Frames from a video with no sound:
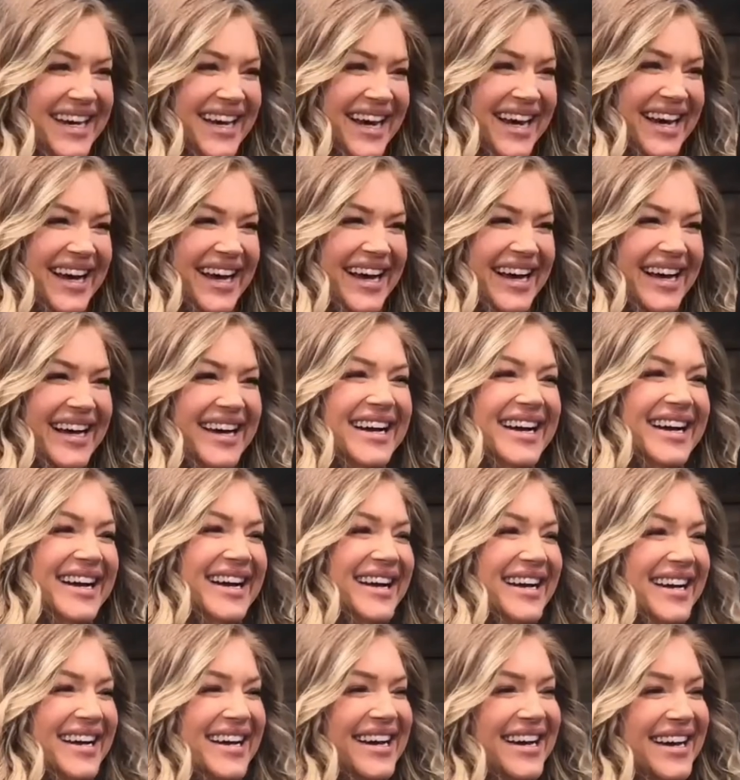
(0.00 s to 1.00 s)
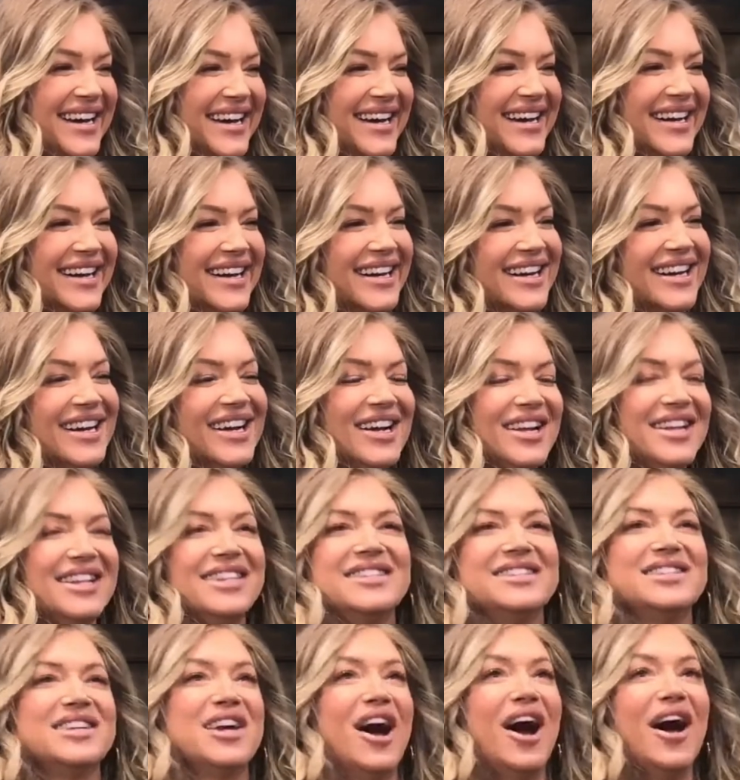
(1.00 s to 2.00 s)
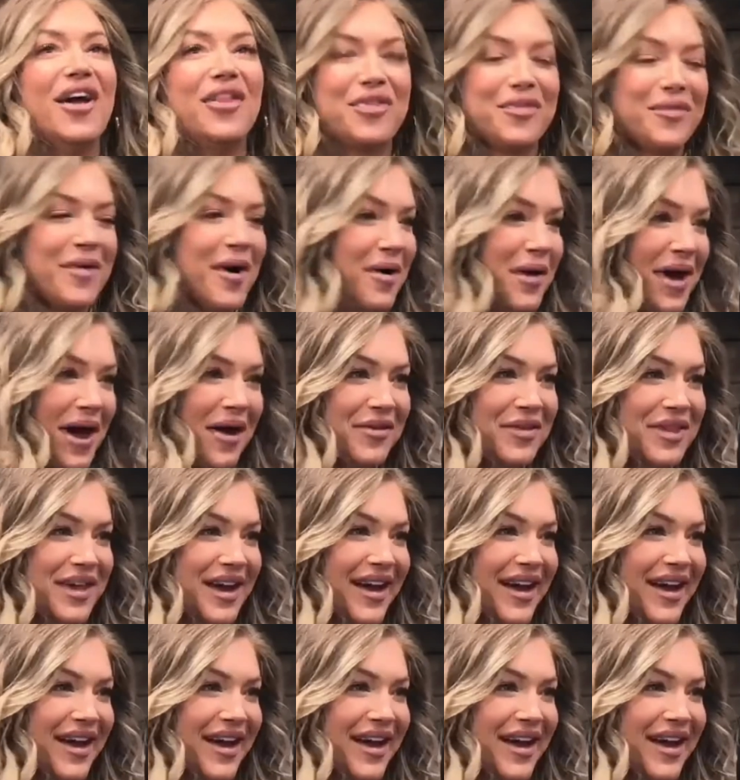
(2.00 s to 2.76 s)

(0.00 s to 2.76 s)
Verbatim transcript: yes, I mean we would cutthroat out there.